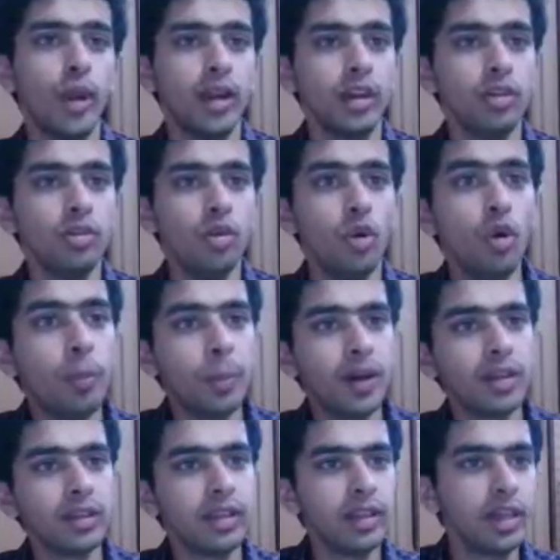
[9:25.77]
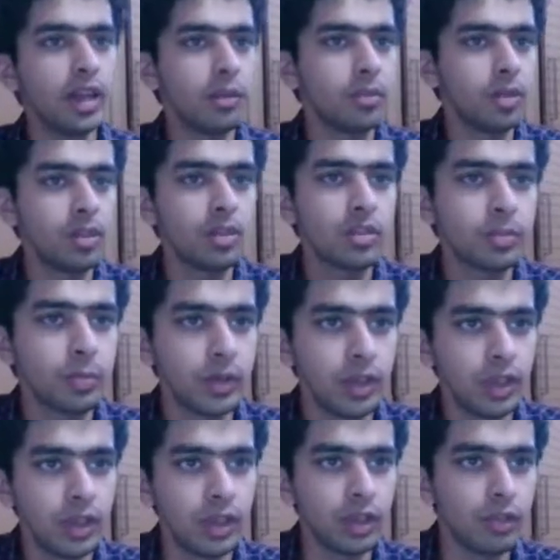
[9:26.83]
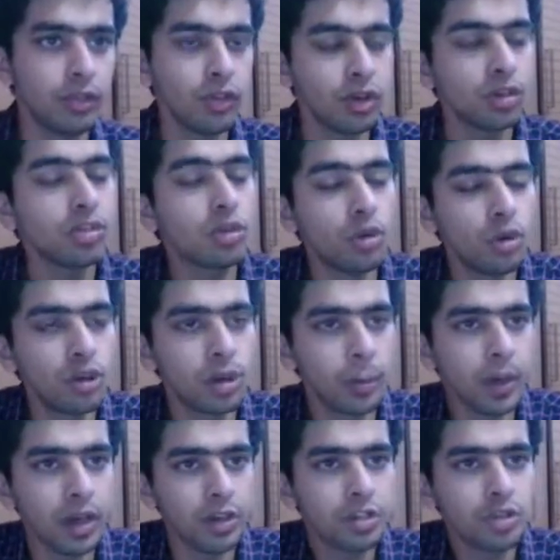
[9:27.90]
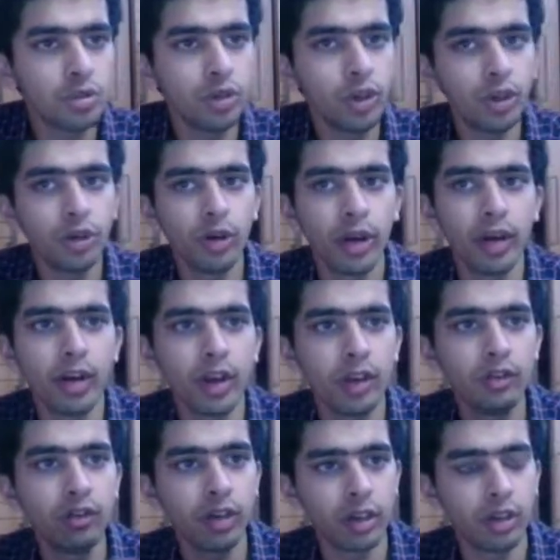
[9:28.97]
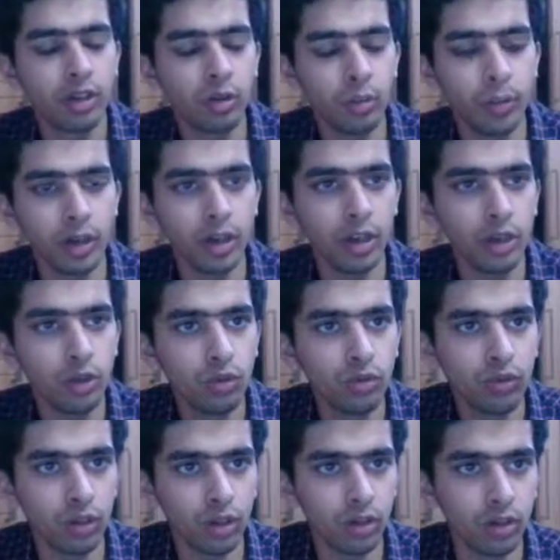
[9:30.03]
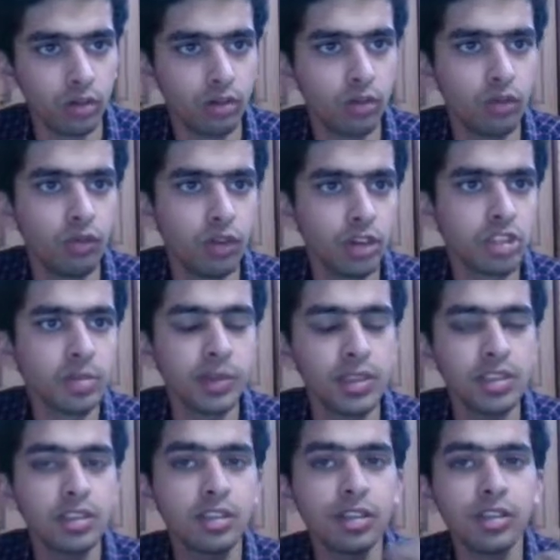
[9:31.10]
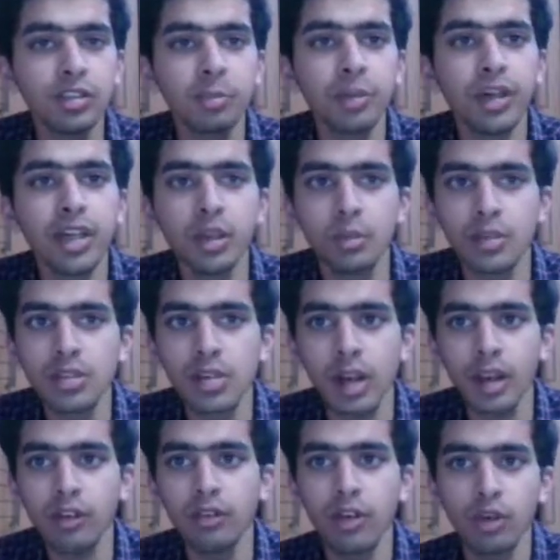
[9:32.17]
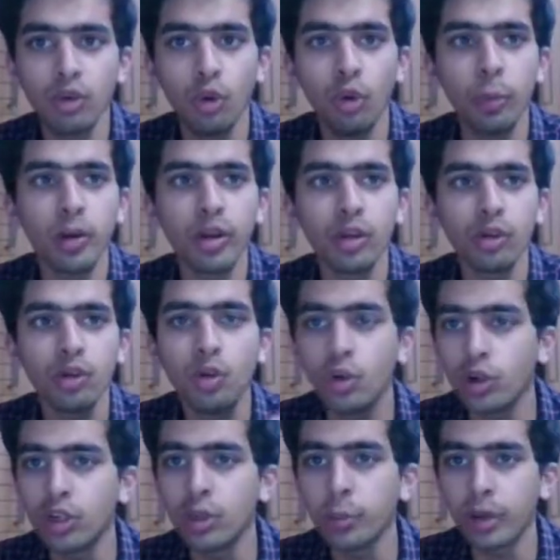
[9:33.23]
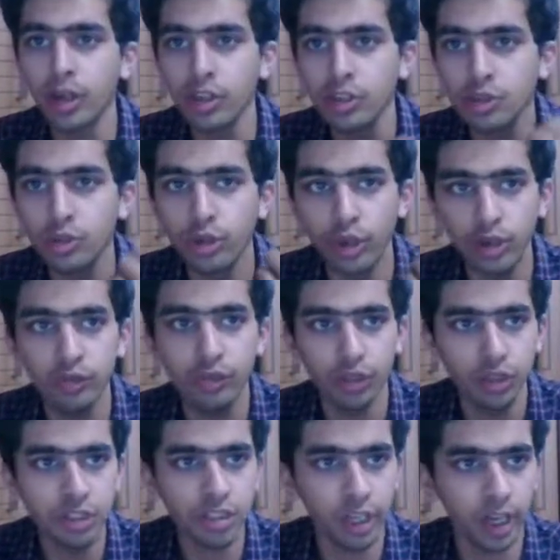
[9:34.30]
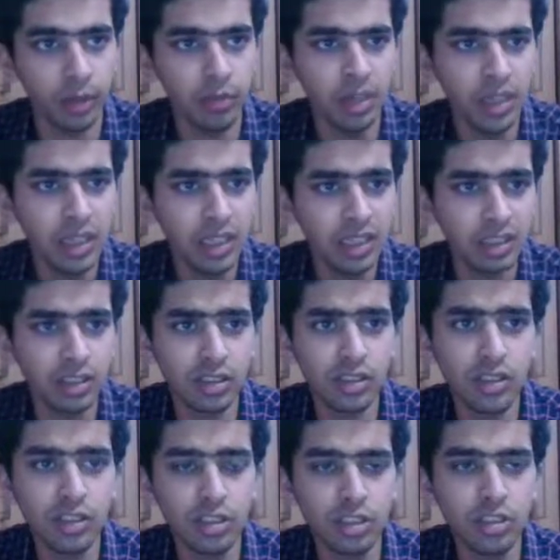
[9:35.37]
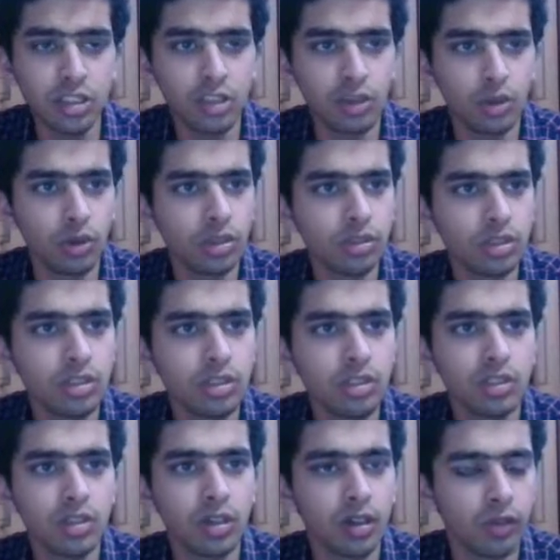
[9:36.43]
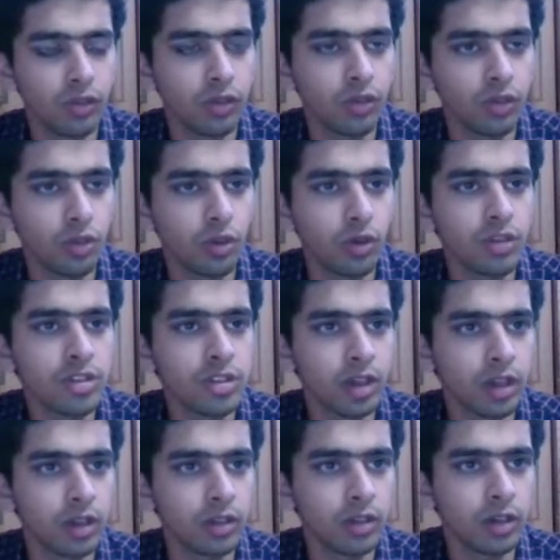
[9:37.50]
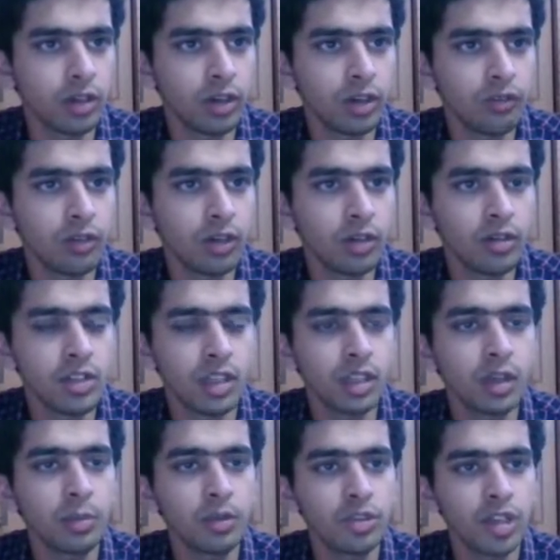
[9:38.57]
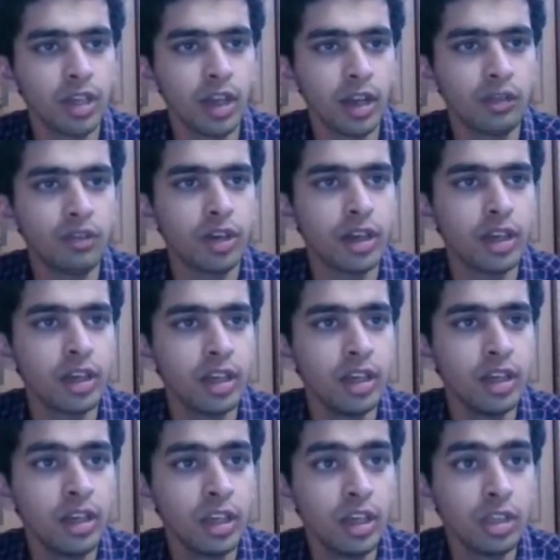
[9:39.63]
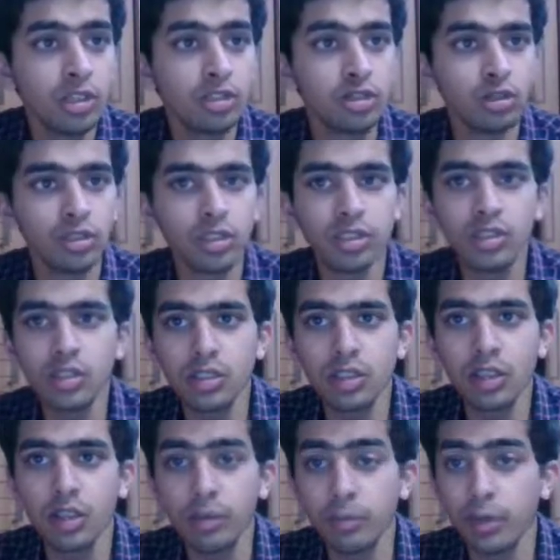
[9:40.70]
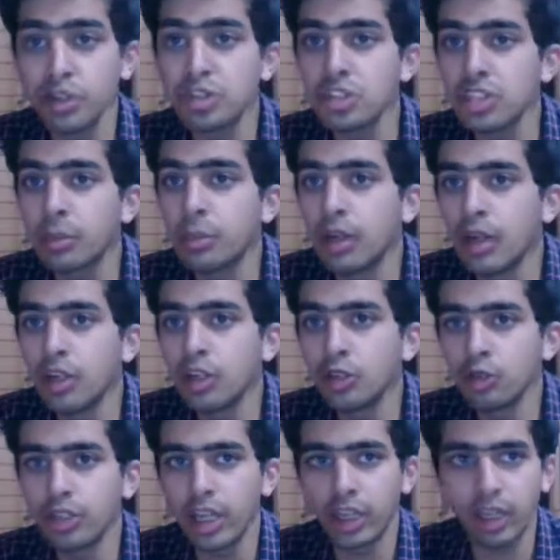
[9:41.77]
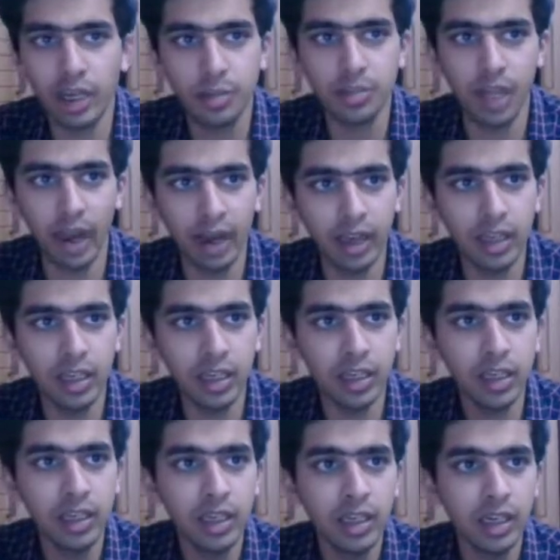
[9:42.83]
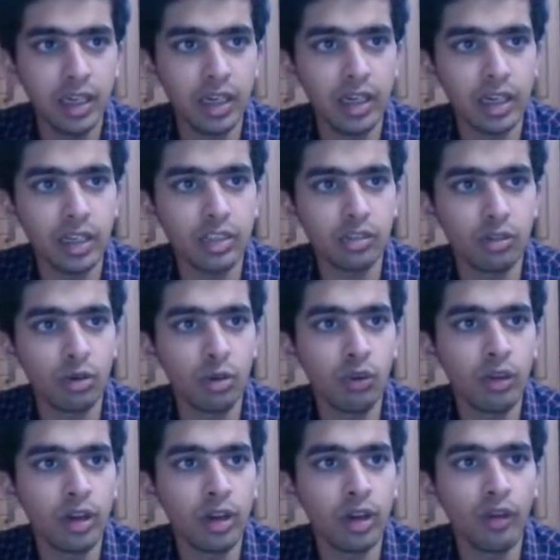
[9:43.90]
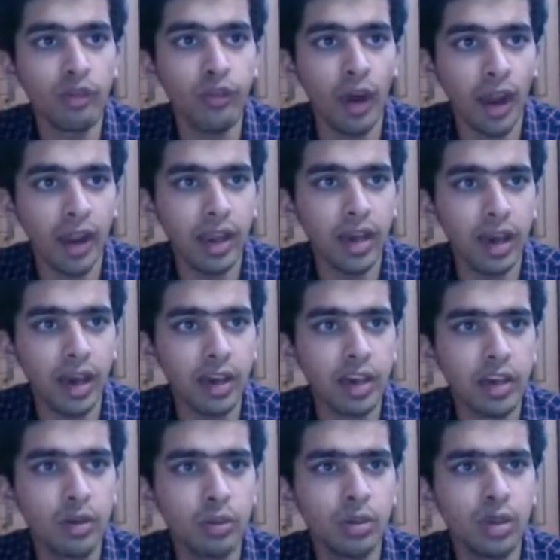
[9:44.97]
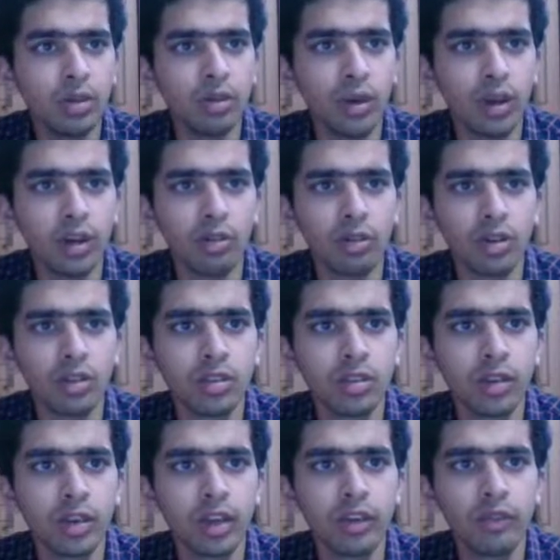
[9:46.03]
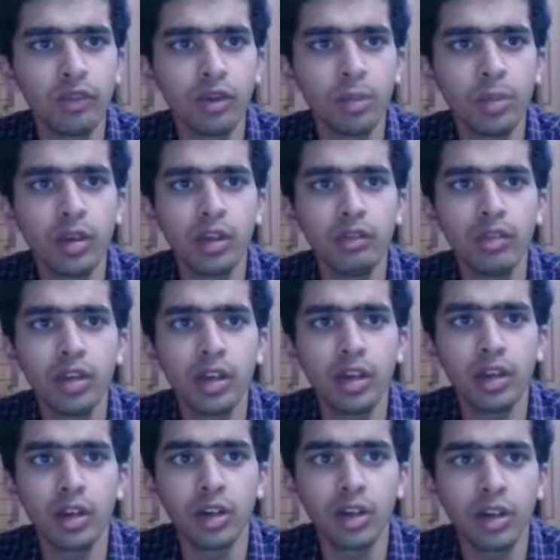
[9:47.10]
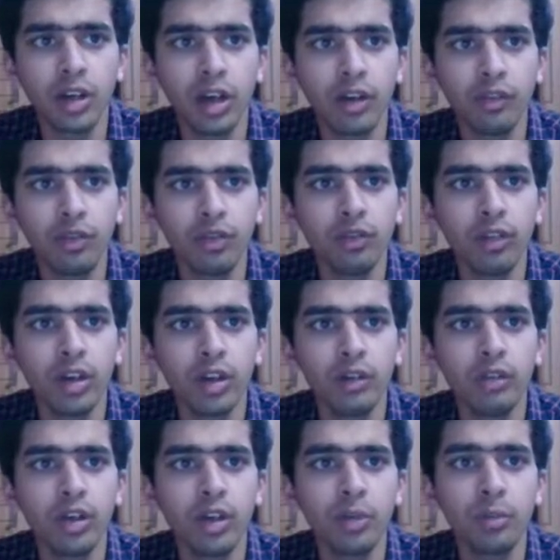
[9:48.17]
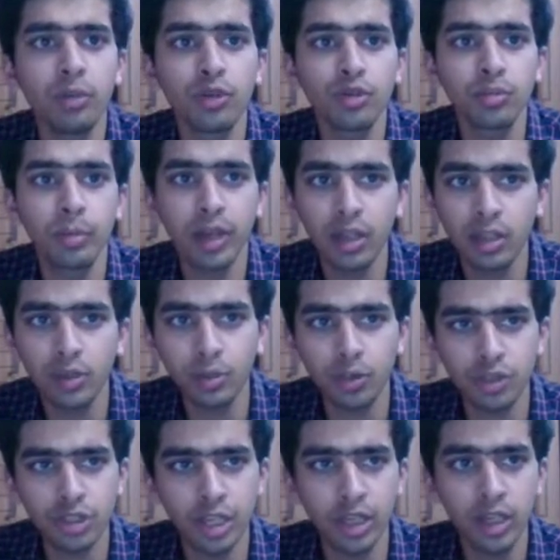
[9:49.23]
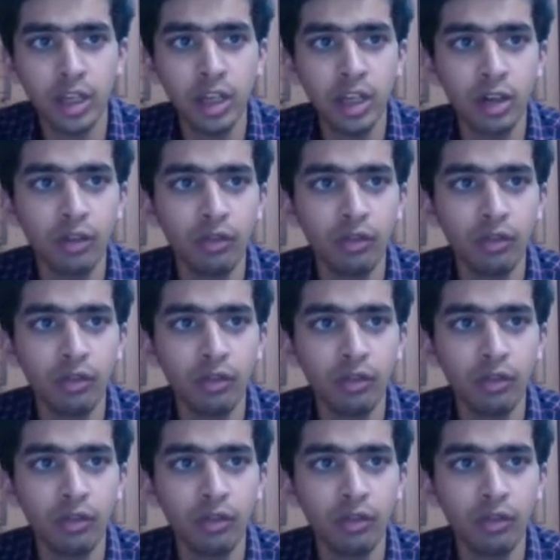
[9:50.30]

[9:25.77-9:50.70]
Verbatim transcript: when you open the msp uh, code compiler studio and i have opened a new uh, workspace this is pretty much like when you open your code compiler studio at first time this is just ignore this, this is the uh, code which I, uh, the one single project i have created so this is the much similar to the eclipse ide it has over here file edit view and all other here from here we can run uh, from here we can build the project